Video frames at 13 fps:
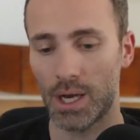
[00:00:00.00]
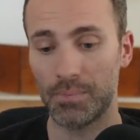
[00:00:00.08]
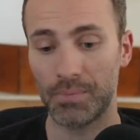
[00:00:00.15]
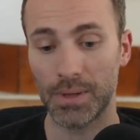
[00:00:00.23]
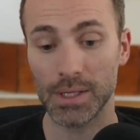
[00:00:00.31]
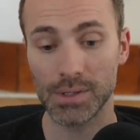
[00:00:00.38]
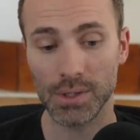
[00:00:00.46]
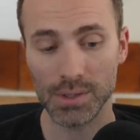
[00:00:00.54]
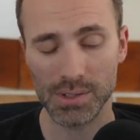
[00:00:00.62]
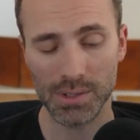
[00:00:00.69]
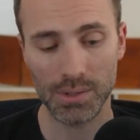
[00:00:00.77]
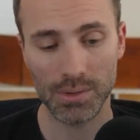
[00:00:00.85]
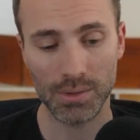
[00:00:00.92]
Um, it's
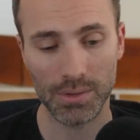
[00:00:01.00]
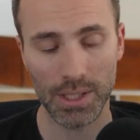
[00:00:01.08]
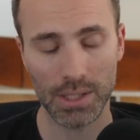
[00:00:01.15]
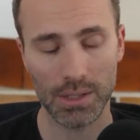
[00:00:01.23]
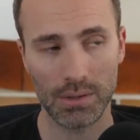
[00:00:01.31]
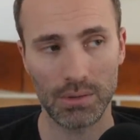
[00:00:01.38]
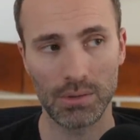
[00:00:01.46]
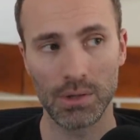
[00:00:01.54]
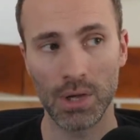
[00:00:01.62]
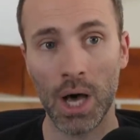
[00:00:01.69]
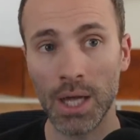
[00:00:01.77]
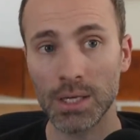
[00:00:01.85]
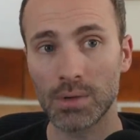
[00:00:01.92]
also that you're
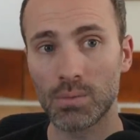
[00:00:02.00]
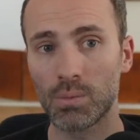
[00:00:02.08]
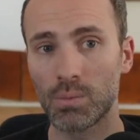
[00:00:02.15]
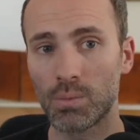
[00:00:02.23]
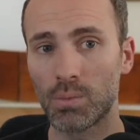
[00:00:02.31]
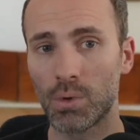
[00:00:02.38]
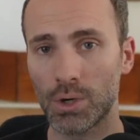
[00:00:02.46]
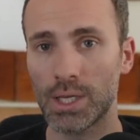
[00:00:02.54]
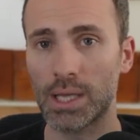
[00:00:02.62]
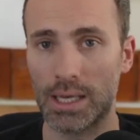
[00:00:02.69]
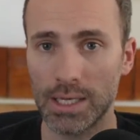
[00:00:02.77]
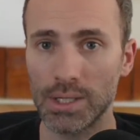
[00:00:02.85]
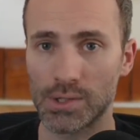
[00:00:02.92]
not
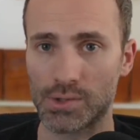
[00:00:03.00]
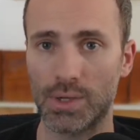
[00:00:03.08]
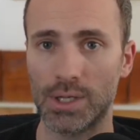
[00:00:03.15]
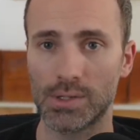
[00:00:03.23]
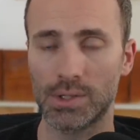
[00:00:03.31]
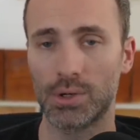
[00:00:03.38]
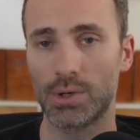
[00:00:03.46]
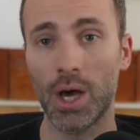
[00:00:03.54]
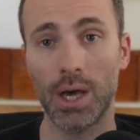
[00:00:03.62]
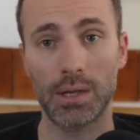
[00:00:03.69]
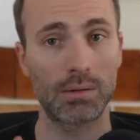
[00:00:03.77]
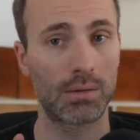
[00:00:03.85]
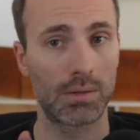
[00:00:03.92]
working in industry, so you're
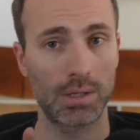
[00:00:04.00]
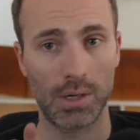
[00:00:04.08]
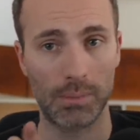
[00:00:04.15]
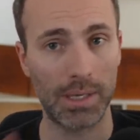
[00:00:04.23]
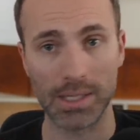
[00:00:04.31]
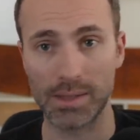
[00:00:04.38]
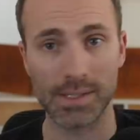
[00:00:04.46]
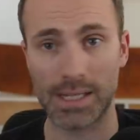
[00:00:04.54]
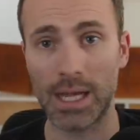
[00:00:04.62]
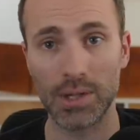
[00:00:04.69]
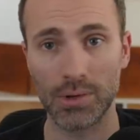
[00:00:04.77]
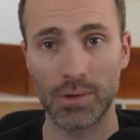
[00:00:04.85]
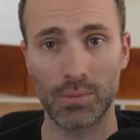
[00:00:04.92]
not you know making the
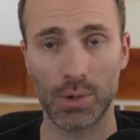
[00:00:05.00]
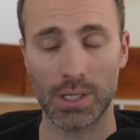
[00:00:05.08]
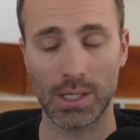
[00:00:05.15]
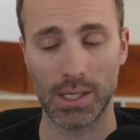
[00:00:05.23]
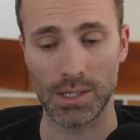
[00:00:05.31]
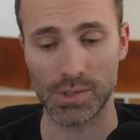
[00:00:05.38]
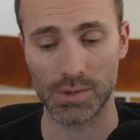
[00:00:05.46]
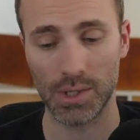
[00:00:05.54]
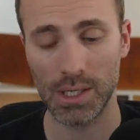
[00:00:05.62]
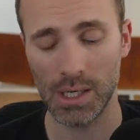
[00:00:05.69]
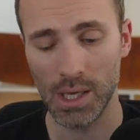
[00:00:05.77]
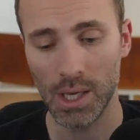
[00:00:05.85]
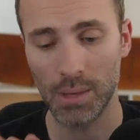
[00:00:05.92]
salary of working in
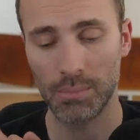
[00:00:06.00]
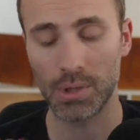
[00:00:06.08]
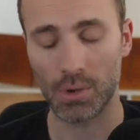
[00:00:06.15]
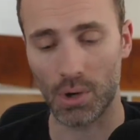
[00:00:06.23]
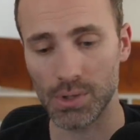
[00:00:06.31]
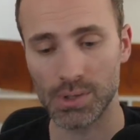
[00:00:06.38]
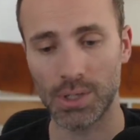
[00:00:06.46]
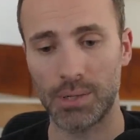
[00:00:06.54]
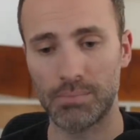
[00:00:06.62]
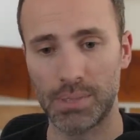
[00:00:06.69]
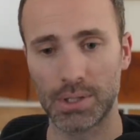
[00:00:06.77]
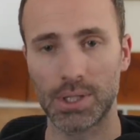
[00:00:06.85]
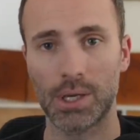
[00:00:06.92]
industry, but you're also
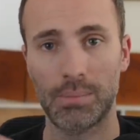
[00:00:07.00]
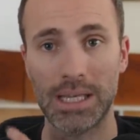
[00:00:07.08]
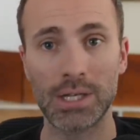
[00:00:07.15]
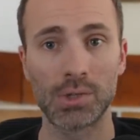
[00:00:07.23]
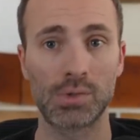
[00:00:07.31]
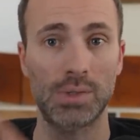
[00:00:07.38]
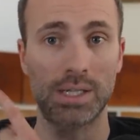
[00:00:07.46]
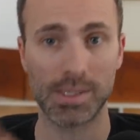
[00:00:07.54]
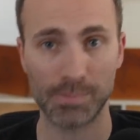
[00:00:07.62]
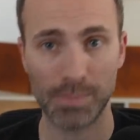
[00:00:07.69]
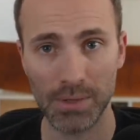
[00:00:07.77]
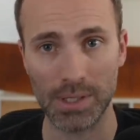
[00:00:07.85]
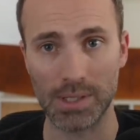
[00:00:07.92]
not building up industry
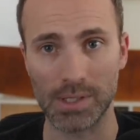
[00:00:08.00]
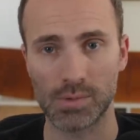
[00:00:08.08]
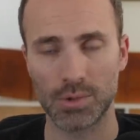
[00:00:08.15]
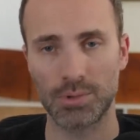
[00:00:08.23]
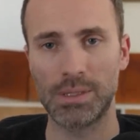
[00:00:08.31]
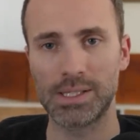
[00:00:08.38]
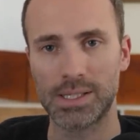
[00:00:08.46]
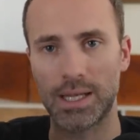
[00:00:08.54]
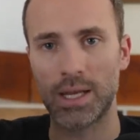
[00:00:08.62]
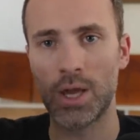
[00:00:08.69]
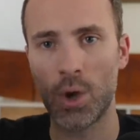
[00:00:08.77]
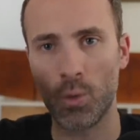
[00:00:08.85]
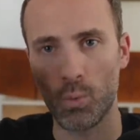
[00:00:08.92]
experience, which means
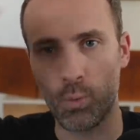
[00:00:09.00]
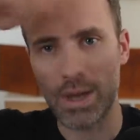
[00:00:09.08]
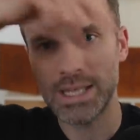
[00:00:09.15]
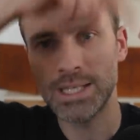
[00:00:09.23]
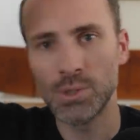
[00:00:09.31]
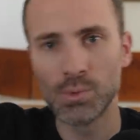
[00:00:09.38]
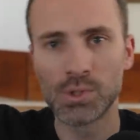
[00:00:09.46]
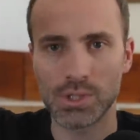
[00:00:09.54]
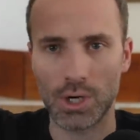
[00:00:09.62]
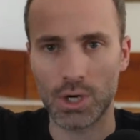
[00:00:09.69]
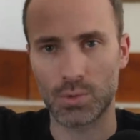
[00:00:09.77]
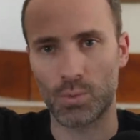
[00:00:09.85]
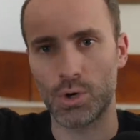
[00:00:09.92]
that when you
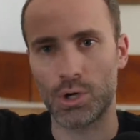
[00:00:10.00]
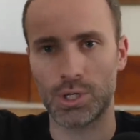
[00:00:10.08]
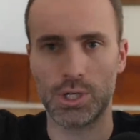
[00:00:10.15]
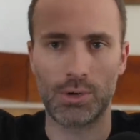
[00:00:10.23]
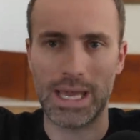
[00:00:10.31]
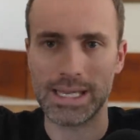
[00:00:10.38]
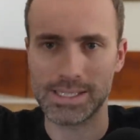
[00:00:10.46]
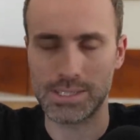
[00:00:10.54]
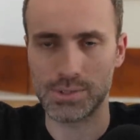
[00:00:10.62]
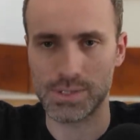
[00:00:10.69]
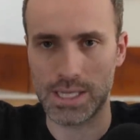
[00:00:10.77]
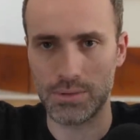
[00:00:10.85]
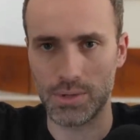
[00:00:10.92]
start work, you know X
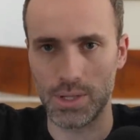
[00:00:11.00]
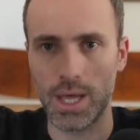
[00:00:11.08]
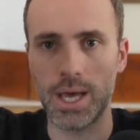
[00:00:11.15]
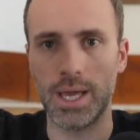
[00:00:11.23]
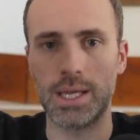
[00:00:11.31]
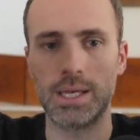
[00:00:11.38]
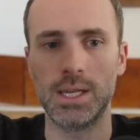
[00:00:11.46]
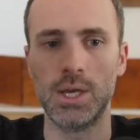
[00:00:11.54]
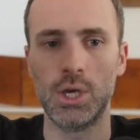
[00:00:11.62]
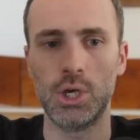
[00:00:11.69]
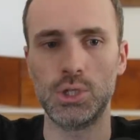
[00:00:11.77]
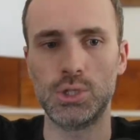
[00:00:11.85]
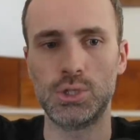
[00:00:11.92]
years down the line,
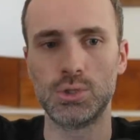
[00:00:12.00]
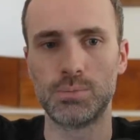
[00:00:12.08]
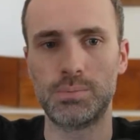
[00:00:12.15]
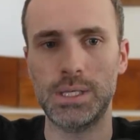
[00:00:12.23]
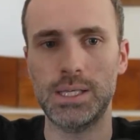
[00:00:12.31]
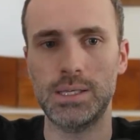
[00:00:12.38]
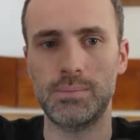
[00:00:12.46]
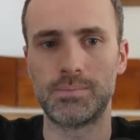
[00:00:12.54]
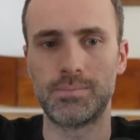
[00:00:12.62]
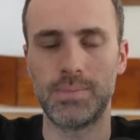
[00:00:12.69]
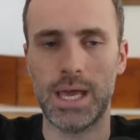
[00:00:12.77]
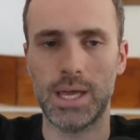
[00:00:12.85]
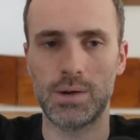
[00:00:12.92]
you'll be
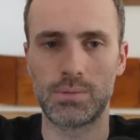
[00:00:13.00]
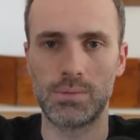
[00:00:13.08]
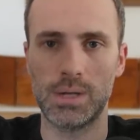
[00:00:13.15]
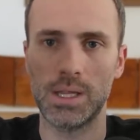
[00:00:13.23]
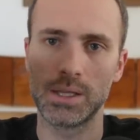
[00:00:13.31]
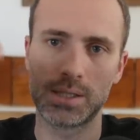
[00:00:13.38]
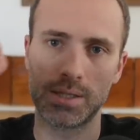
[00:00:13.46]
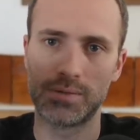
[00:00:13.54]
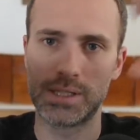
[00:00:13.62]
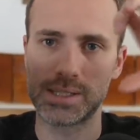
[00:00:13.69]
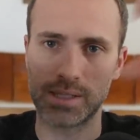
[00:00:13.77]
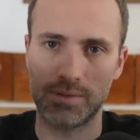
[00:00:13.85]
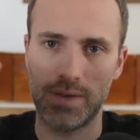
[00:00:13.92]
at a
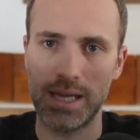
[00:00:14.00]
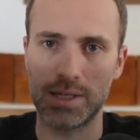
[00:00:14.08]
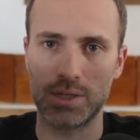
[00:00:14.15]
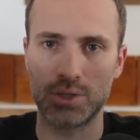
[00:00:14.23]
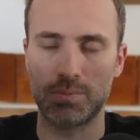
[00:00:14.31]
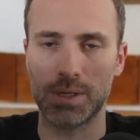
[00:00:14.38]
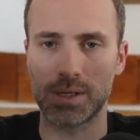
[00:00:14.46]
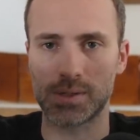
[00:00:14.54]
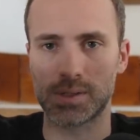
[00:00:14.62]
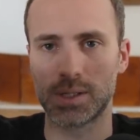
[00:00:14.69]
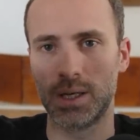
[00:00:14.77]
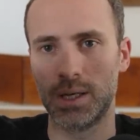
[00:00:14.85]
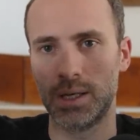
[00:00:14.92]
relative disadvantage
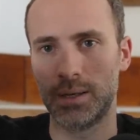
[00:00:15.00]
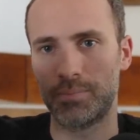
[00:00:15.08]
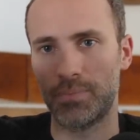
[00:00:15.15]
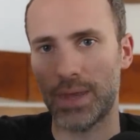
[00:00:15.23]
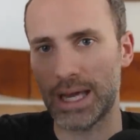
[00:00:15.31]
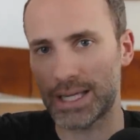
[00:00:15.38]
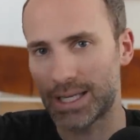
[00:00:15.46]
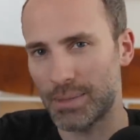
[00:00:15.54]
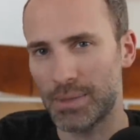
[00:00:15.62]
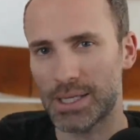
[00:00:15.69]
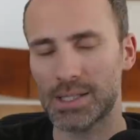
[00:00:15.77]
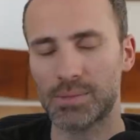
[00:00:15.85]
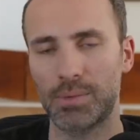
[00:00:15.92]
because
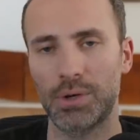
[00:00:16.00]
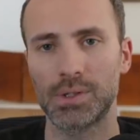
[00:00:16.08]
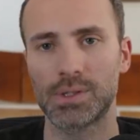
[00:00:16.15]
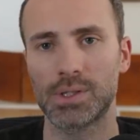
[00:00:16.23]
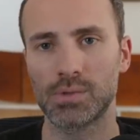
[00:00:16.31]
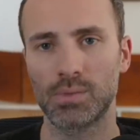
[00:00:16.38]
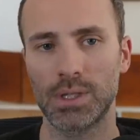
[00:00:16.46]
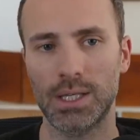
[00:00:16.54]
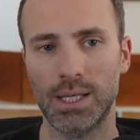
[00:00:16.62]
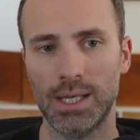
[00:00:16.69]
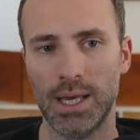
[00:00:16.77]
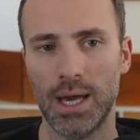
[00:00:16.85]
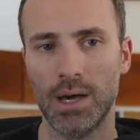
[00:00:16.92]
academic experience doesn't really
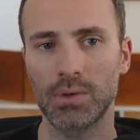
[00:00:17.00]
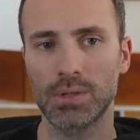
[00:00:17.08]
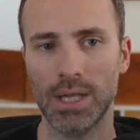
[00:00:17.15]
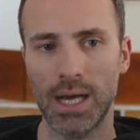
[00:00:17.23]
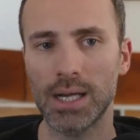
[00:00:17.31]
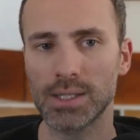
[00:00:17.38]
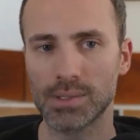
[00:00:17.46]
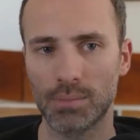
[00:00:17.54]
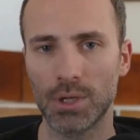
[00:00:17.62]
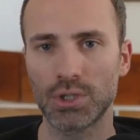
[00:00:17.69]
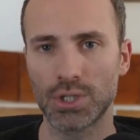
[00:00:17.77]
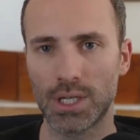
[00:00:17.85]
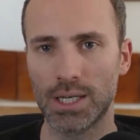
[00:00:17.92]
count as
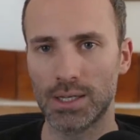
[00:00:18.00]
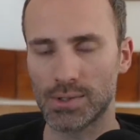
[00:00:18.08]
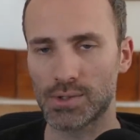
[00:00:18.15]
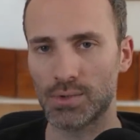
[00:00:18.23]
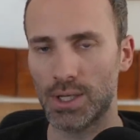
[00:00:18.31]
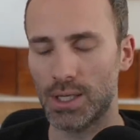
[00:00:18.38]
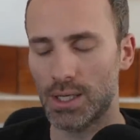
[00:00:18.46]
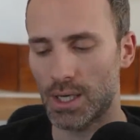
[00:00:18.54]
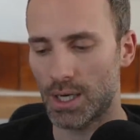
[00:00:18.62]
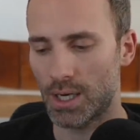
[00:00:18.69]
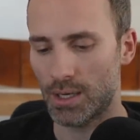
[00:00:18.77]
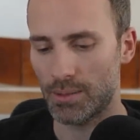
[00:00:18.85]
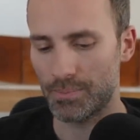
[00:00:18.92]
much in industry.
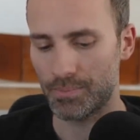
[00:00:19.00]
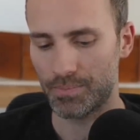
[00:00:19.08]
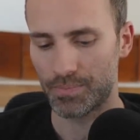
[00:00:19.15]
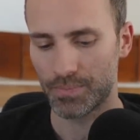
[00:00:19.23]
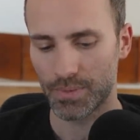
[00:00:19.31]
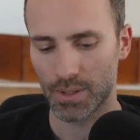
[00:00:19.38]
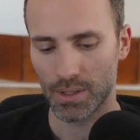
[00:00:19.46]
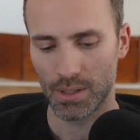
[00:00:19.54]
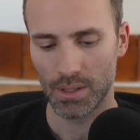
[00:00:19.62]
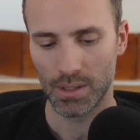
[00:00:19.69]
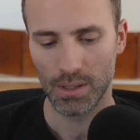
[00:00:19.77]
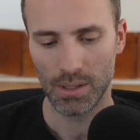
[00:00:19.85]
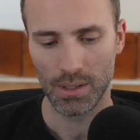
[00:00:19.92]
Um,
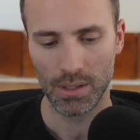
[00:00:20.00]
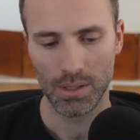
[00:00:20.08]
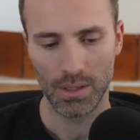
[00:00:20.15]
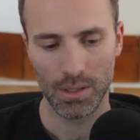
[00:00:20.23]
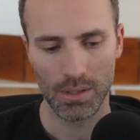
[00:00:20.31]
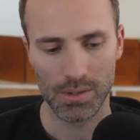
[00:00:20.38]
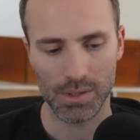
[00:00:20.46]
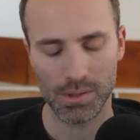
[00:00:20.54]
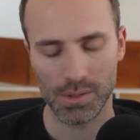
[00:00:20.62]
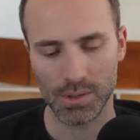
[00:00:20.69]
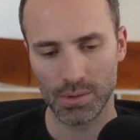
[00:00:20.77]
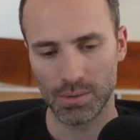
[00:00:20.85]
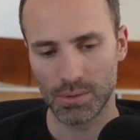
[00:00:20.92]

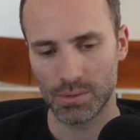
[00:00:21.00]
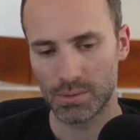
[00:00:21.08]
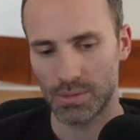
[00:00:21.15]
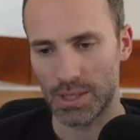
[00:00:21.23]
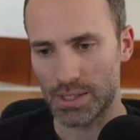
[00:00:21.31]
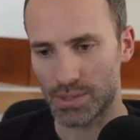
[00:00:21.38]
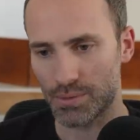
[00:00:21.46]
so so yeah.